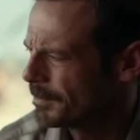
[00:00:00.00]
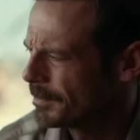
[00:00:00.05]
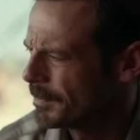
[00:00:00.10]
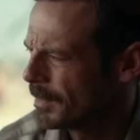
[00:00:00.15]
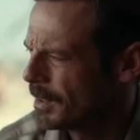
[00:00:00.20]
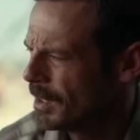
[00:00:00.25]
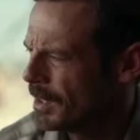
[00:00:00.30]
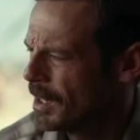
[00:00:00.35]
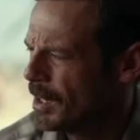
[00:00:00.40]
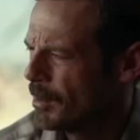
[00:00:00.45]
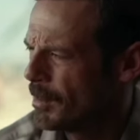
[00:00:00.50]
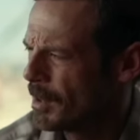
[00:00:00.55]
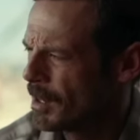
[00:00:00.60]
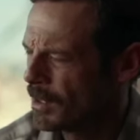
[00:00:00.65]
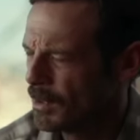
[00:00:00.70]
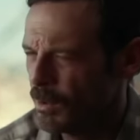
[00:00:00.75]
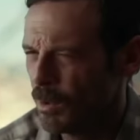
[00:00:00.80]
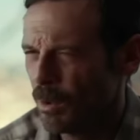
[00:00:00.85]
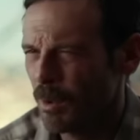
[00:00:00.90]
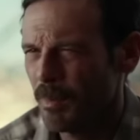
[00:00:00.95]
confession
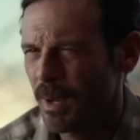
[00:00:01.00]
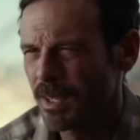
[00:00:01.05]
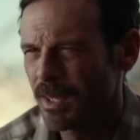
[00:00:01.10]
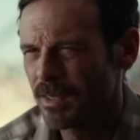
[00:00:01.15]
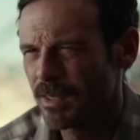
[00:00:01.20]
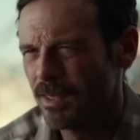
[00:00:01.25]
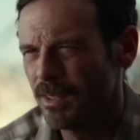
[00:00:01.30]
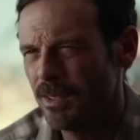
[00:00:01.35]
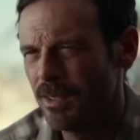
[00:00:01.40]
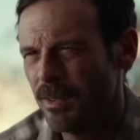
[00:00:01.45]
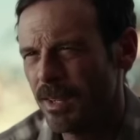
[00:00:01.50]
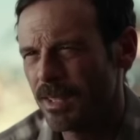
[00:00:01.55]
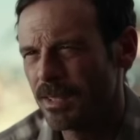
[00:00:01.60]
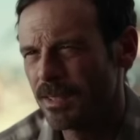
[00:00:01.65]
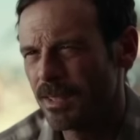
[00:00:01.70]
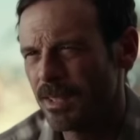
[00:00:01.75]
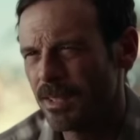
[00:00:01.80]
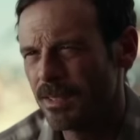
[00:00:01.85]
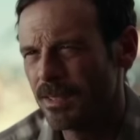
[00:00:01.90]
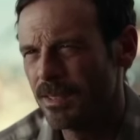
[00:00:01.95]
about the death of
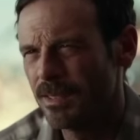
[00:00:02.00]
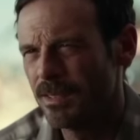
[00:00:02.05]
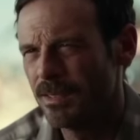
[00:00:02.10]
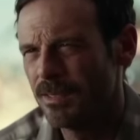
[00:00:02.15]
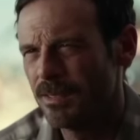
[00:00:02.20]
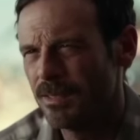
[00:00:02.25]
Alex, who was a